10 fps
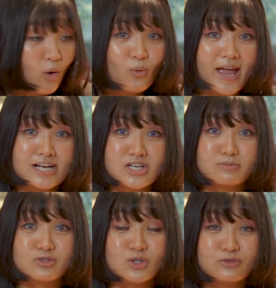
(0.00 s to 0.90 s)
we actually
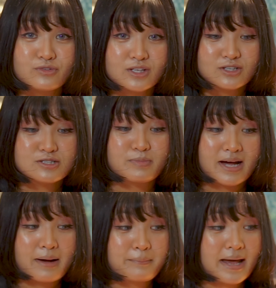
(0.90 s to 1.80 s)
have 2 figures, but
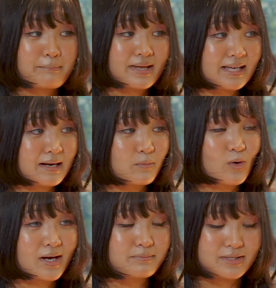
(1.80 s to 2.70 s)
I'm not picking up
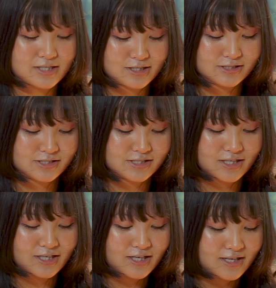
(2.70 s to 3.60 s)
one because,
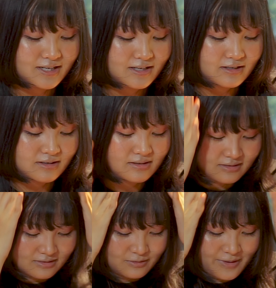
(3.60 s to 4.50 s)

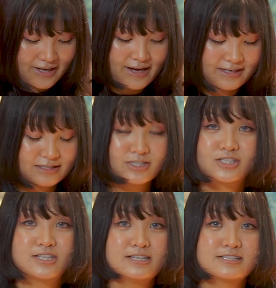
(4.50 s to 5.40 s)
oh my god,
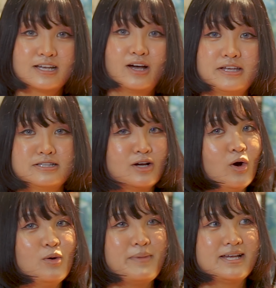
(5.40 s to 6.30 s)
it's a
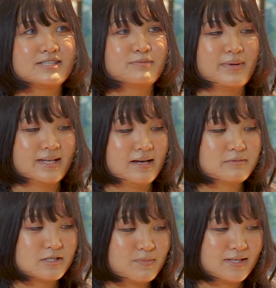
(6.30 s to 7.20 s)
whole mess to pick
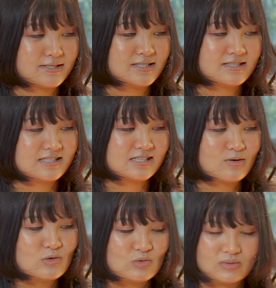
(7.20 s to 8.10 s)
up just because it's
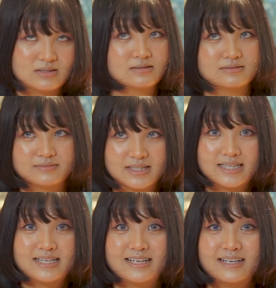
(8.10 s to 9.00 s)
so.
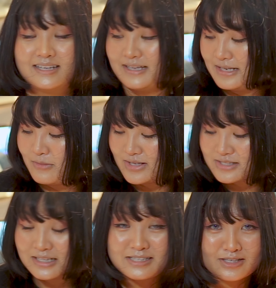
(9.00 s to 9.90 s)

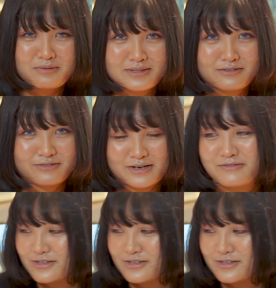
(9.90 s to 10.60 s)
Anyways, let's talk about the very